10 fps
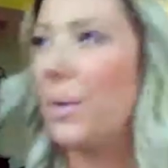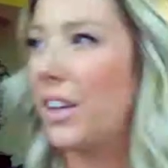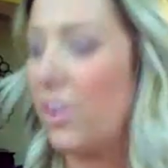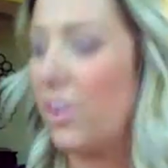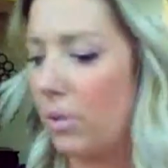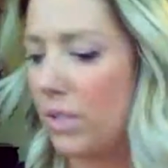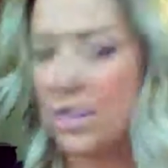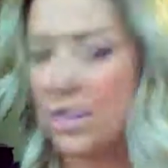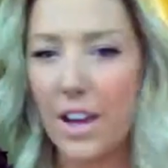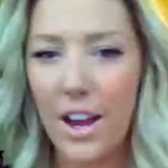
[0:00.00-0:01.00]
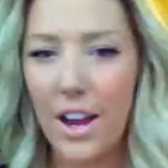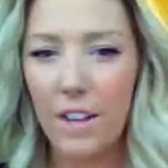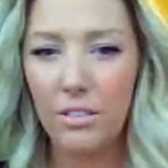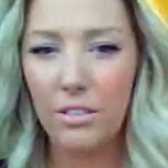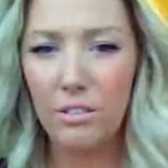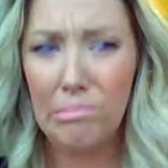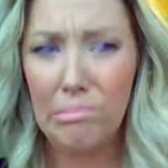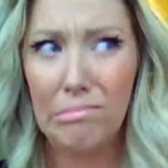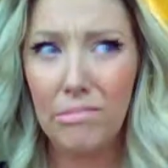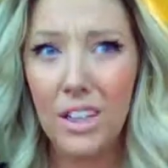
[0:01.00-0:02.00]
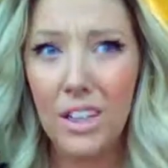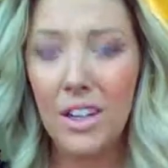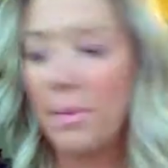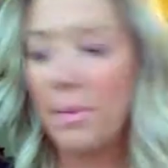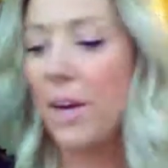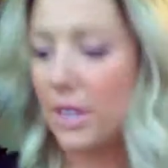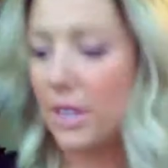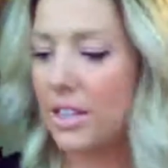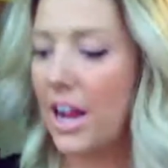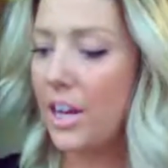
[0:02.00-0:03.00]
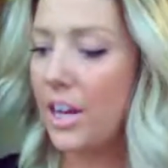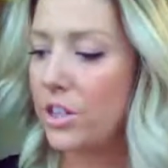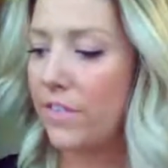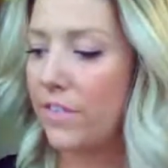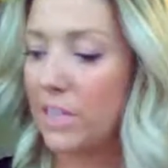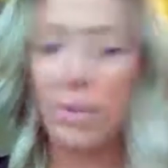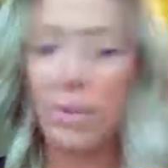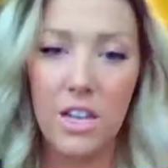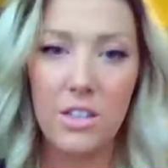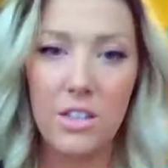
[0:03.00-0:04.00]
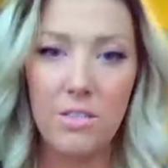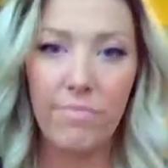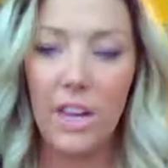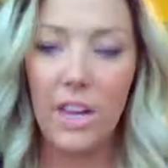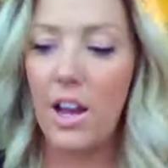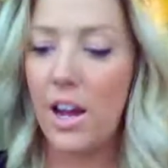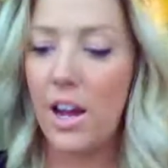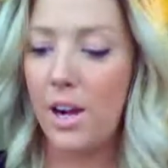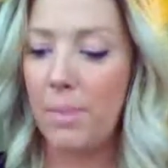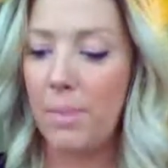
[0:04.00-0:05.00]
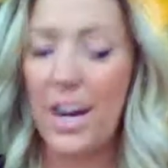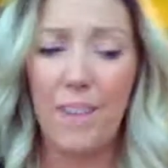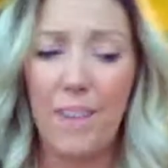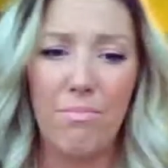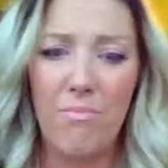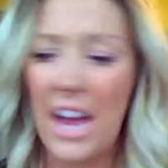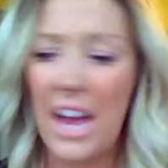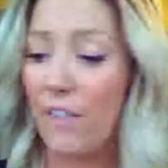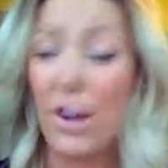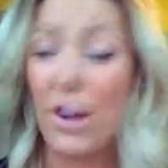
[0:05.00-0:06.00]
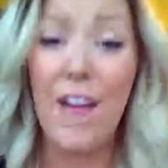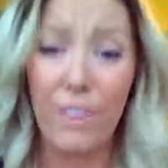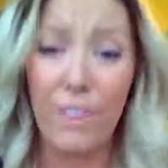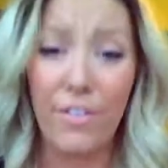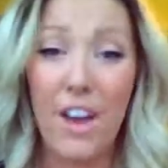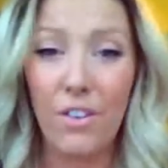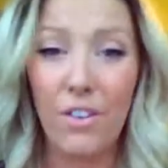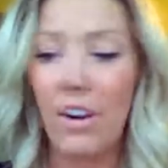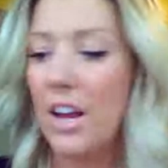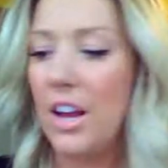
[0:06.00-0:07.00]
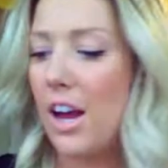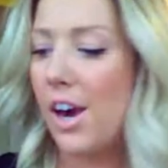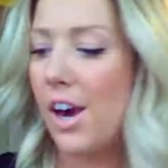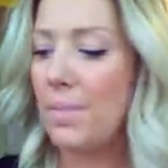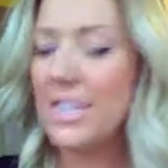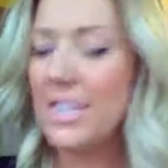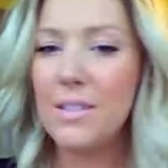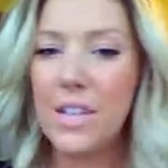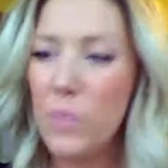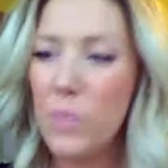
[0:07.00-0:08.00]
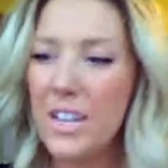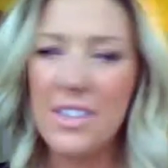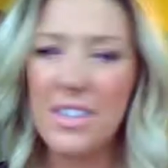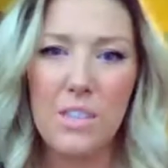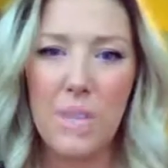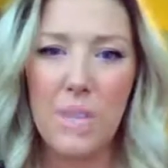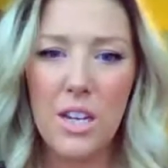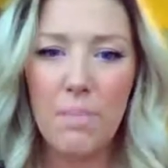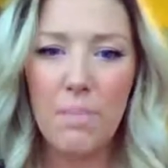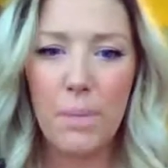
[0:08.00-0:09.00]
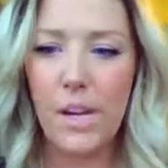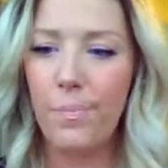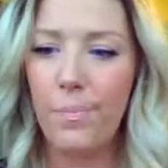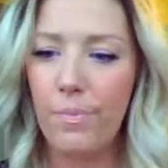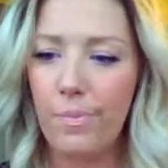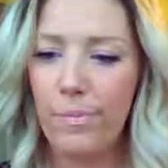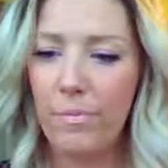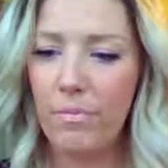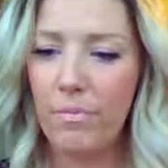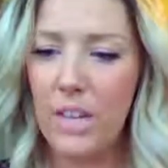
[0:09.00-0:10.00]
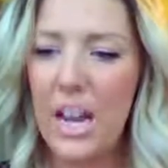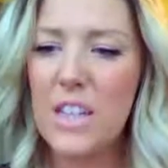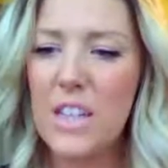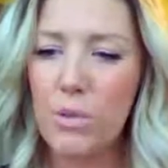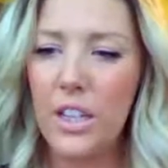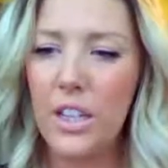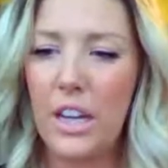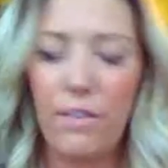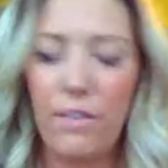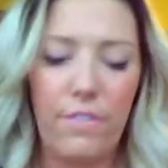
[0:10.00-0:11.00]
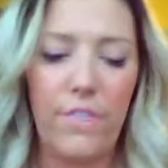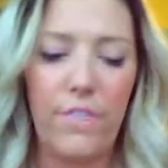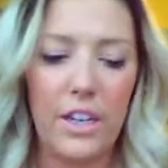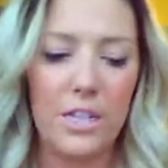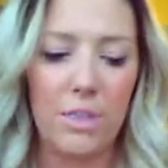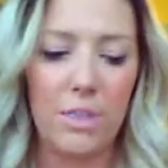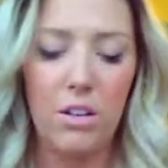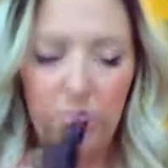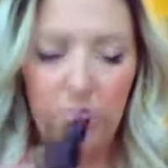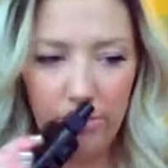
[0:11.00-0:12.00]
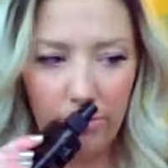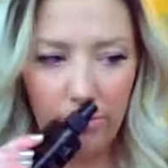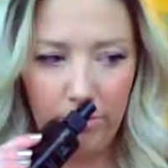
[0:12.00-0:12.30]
forgot what the other one was that I had. Anyways, I use the Fix Plus, and I had it forever. This one isn't as big, but it has a really kind of funky smell,